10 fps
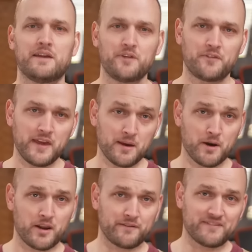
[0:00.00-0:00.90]
If you think
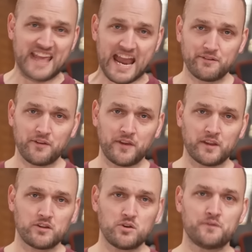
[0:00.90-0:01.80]
about it, everything
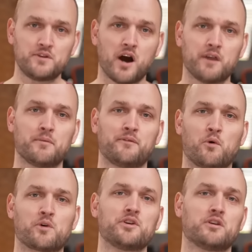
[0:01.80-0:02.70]
that you've done
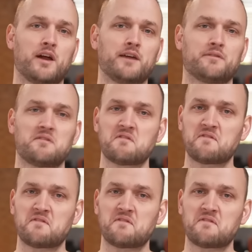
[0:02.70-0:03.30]
before in your life,